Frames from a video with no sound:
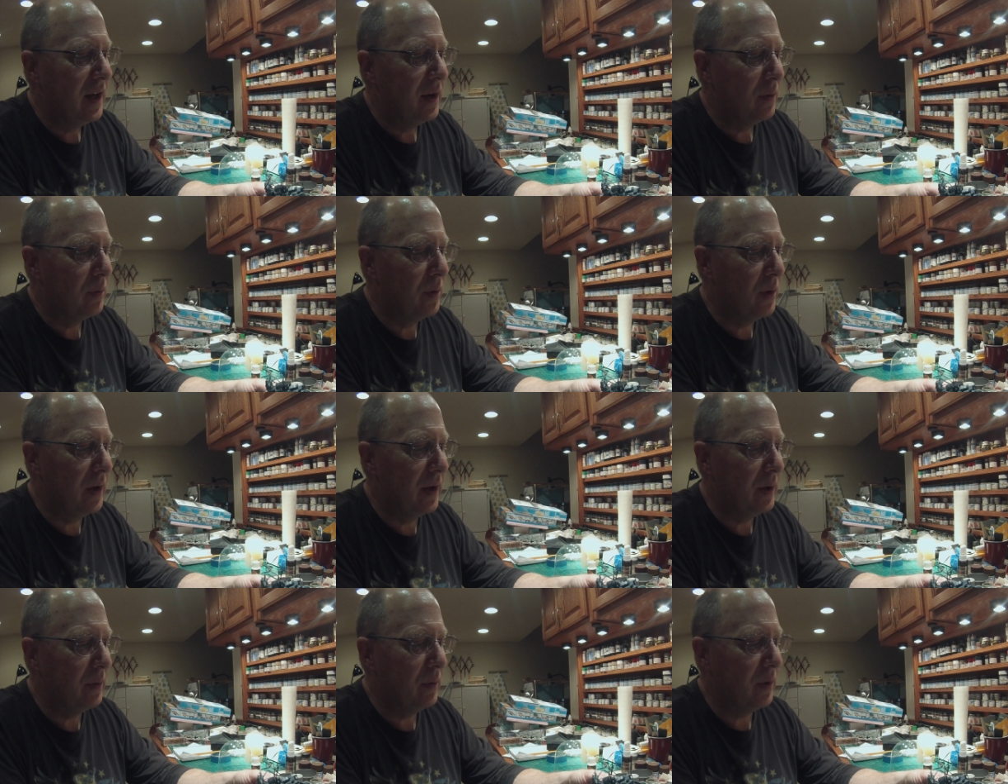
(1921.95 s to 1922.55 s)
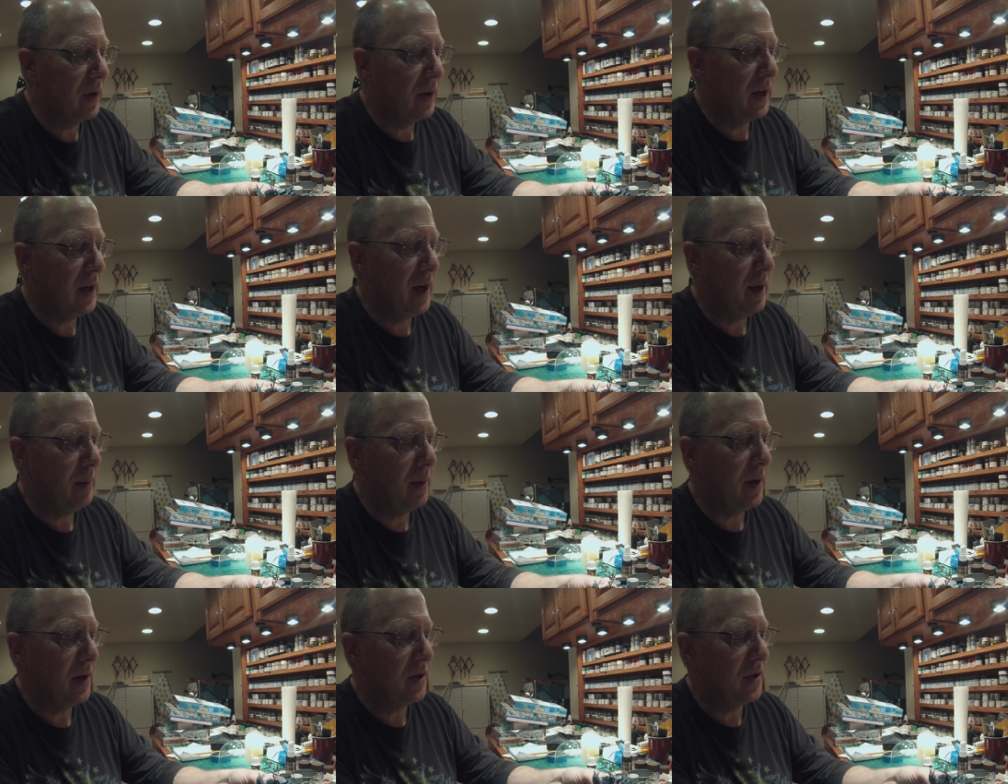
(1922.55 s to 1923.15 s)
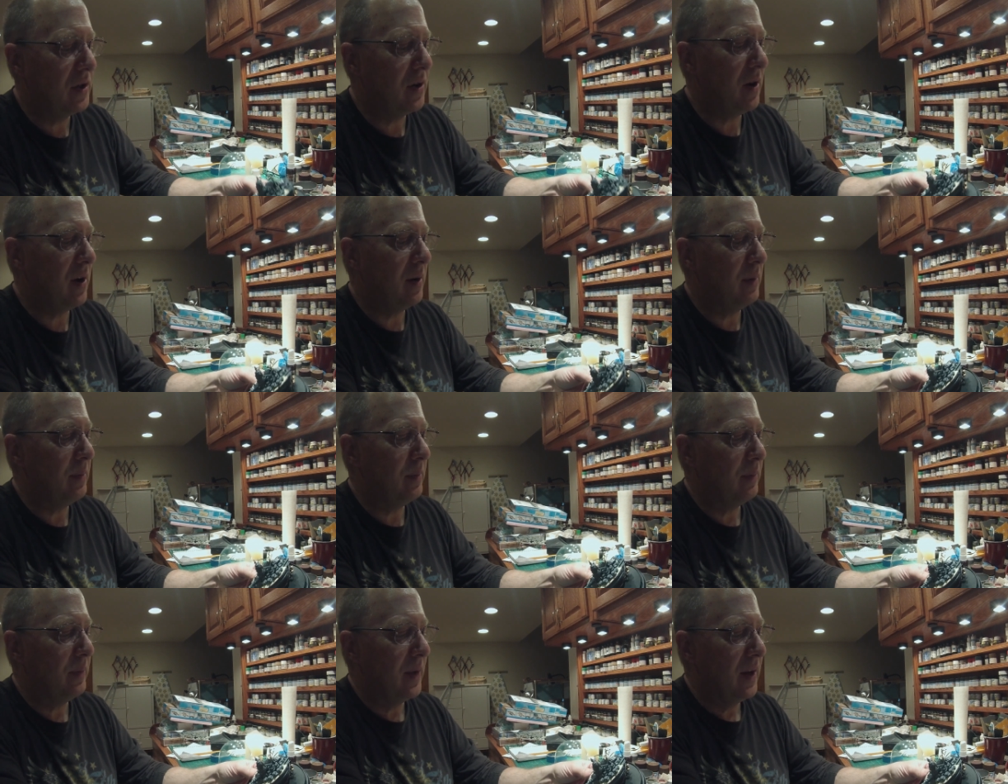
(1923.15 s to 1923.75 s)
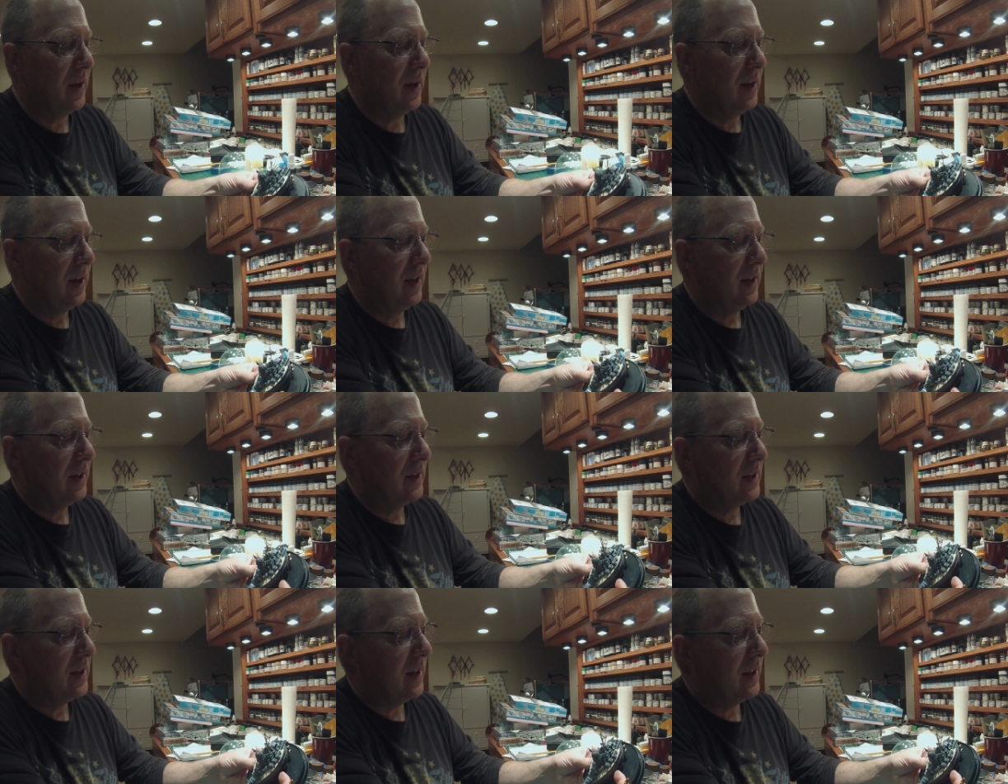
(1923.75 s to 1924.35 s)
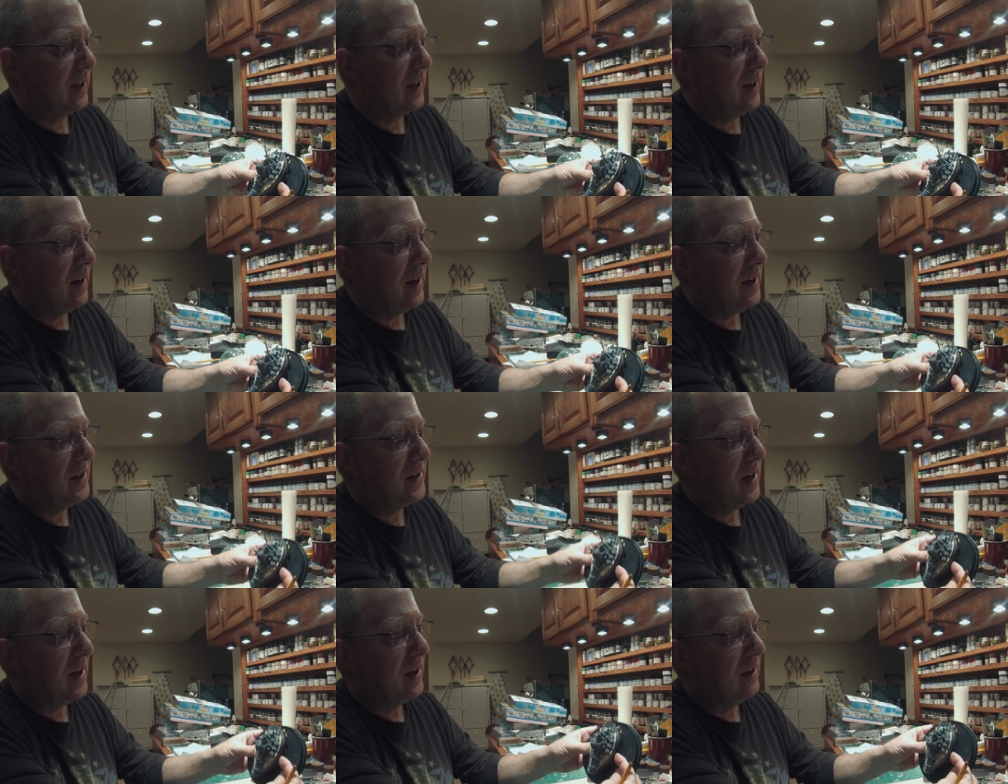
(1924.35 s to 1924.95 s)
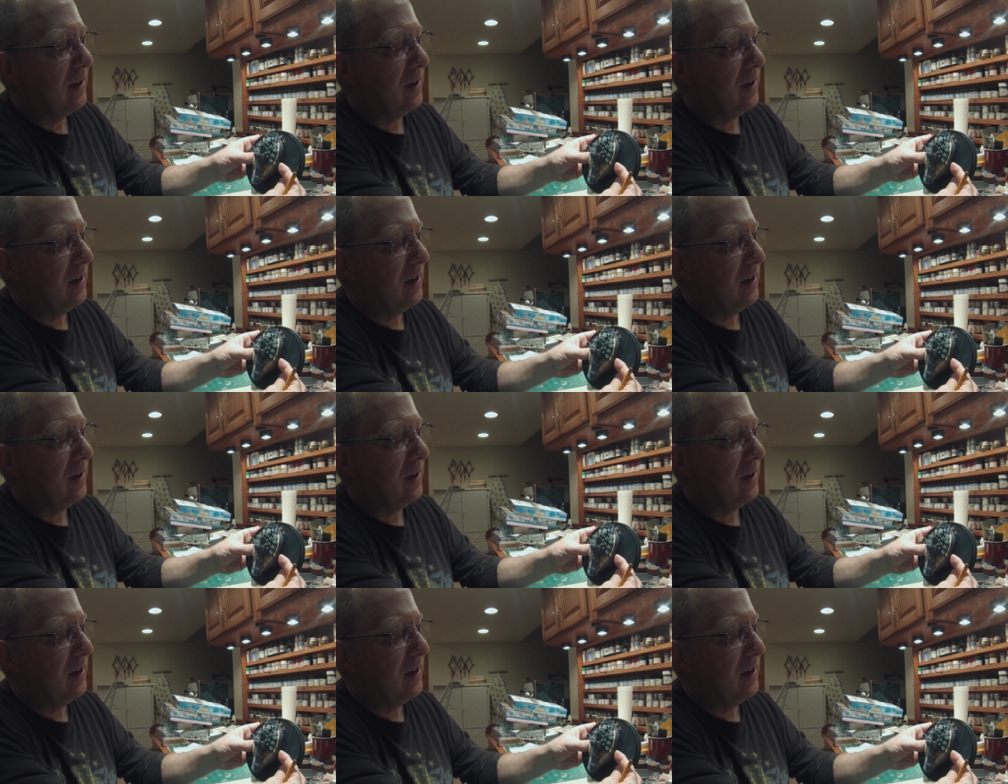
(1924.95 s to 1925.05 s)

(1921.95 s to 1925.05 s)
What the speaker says: really came out sharp. It's got the nice egg